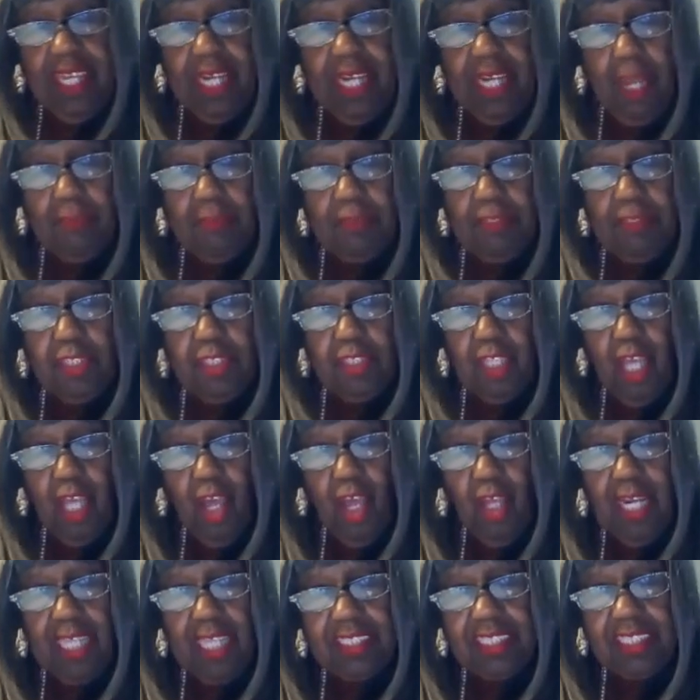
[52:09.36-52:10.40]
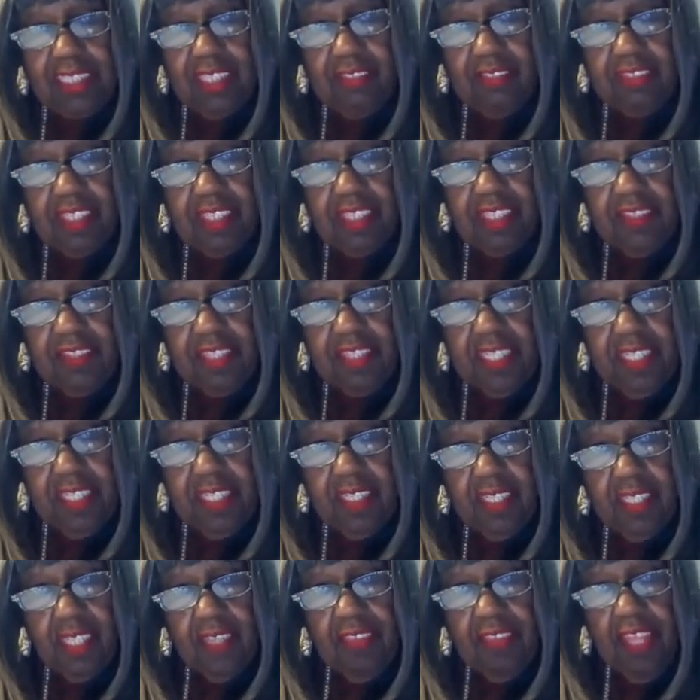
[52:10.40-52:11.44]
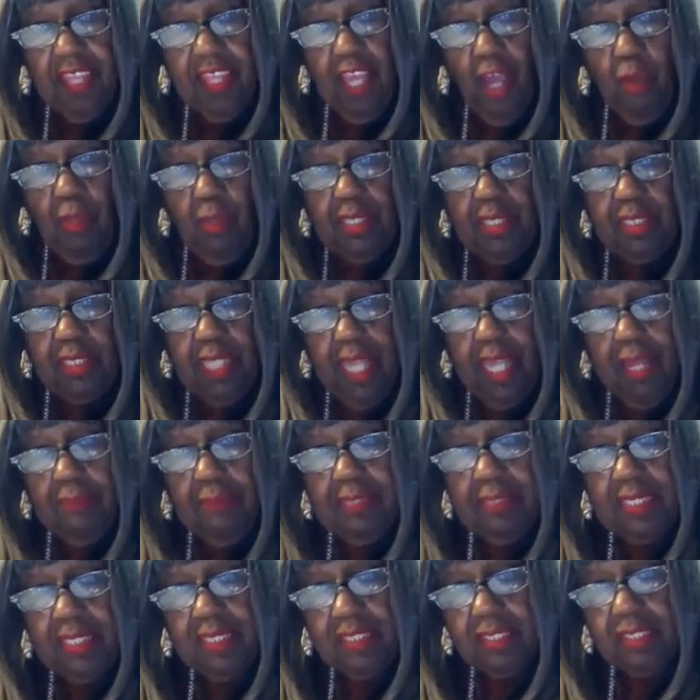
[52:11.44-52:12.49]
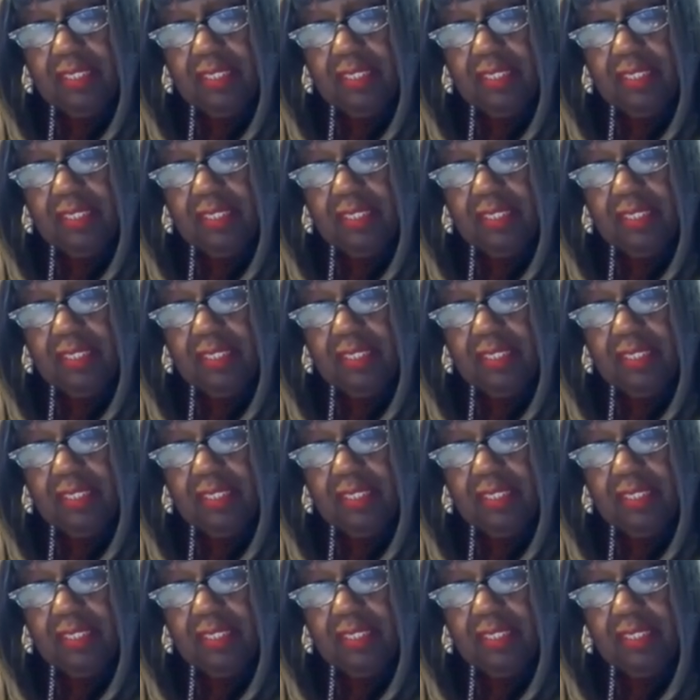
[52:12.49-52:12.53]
an opportunity to call ourselves anything. They always named us.